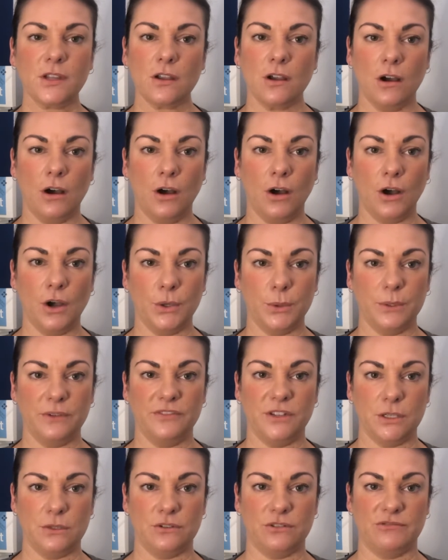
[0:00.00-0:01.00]
or who have
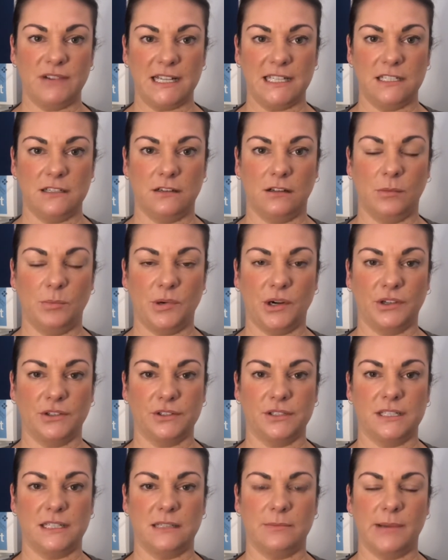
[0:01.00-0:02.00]
used retinol
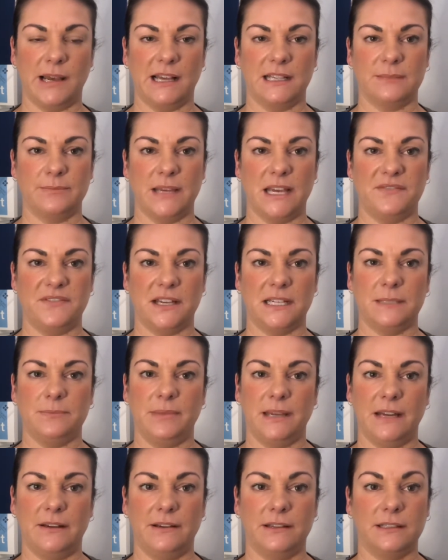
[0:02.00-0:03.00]
products in the past may have
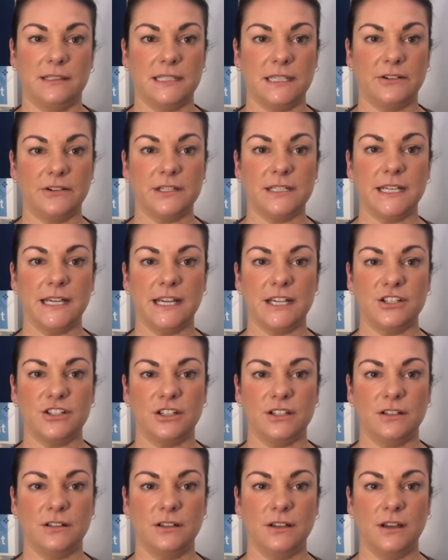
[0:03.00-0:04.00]
experienced
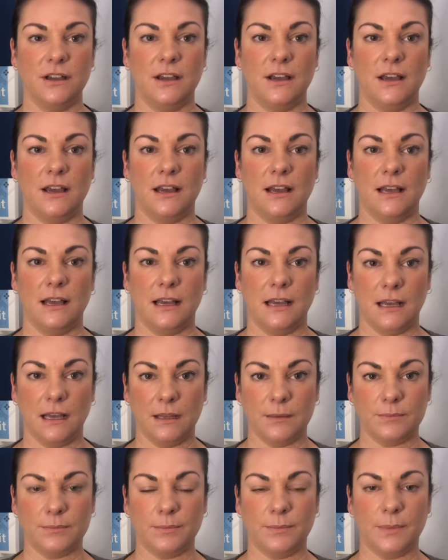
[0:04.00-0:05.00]
irritation,
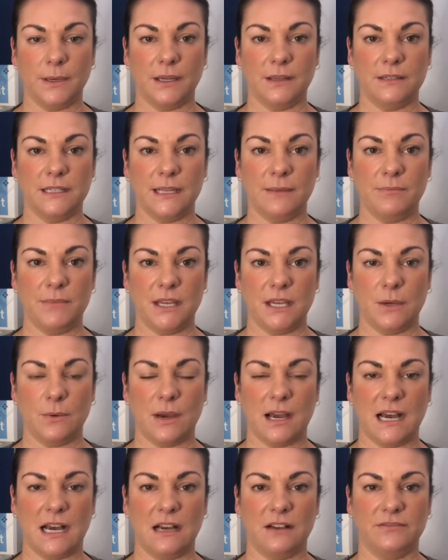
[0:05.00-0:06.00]
but Nimue
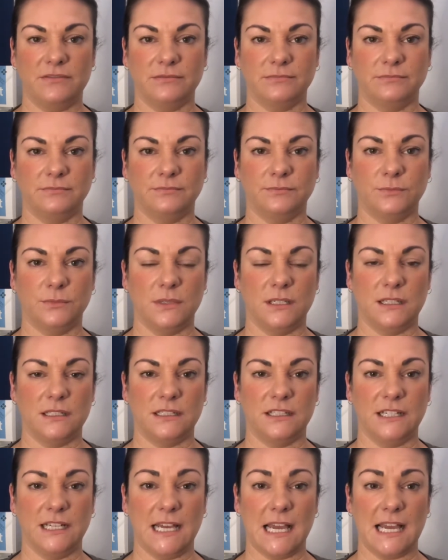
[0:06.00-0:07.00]
have
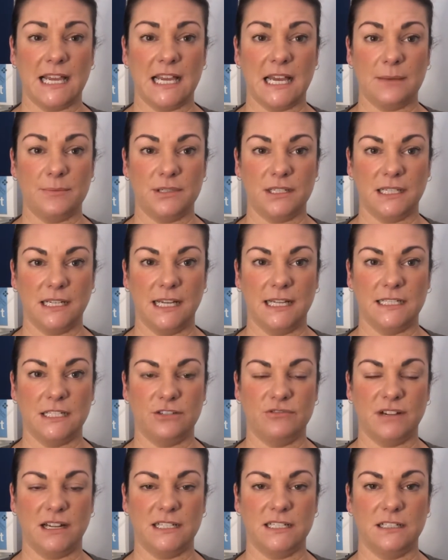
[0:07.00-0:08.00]
the encapsulated
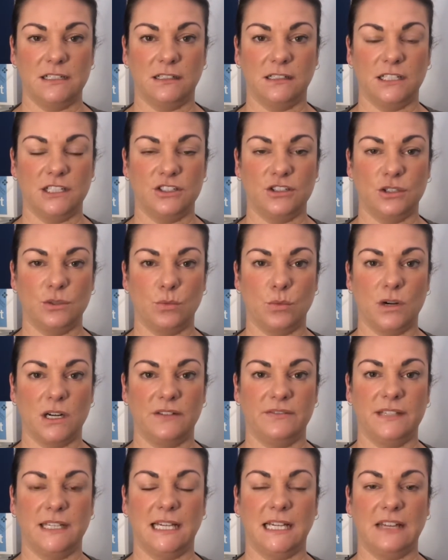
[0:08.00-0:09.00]
retinol. Is just one
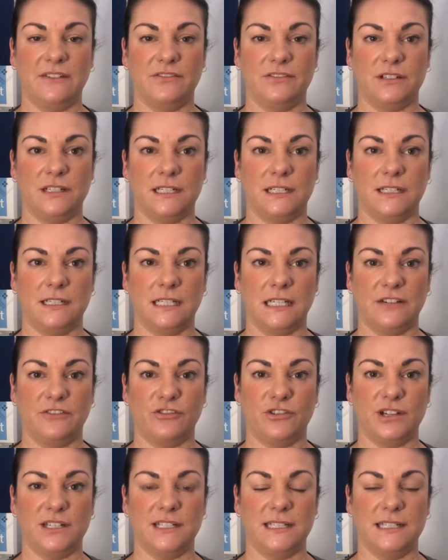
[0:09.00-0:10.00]
of the 11
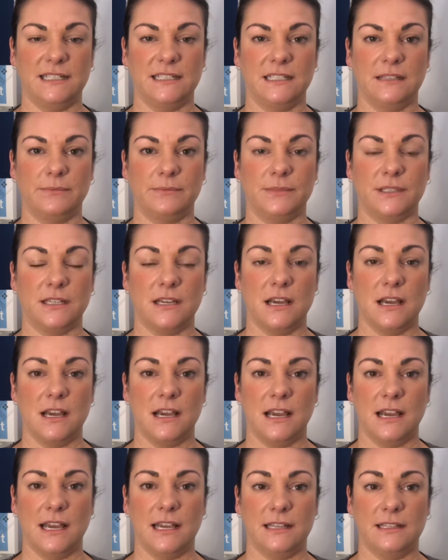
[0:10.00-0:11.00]
delivery systems.
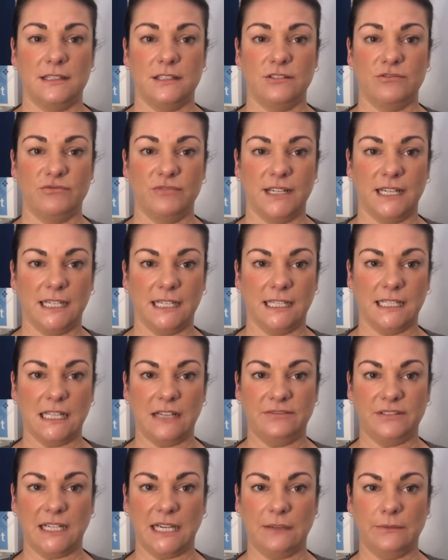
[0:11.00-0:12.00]
It's really
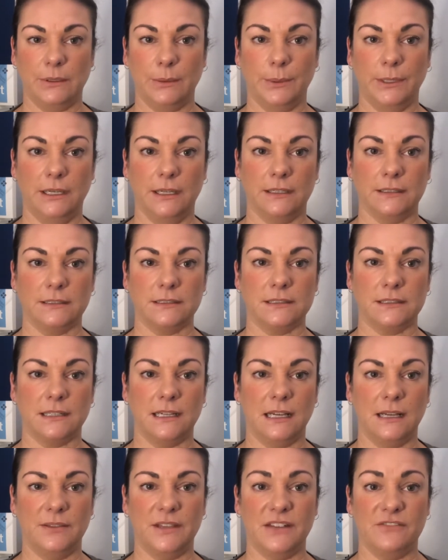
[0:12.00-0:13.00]
clever how it works.
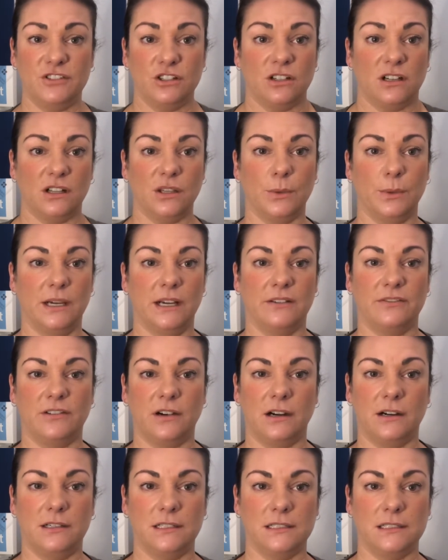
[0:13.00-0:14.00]
They've done all the work
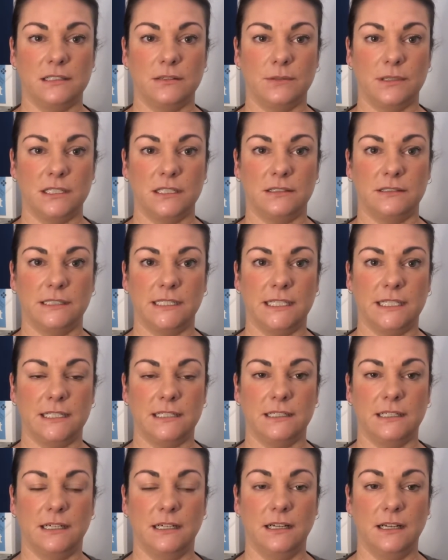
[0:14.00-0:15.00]
for us, so we don't need
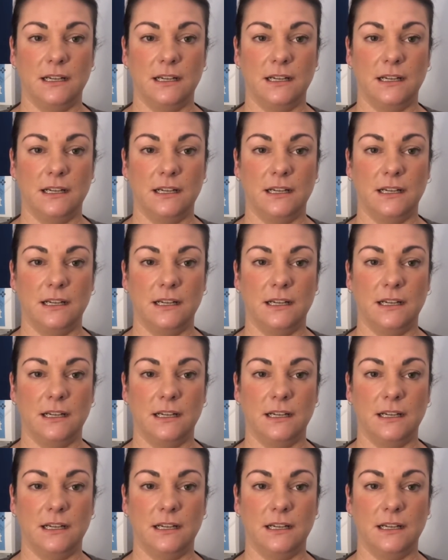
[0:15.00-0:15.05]
to